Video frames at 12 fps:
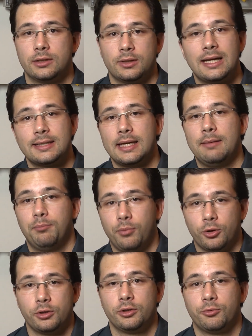So that's
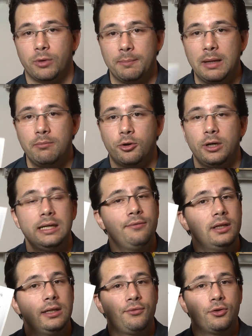important to remember.
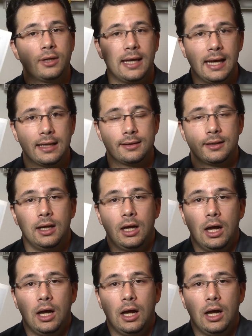Even if you can't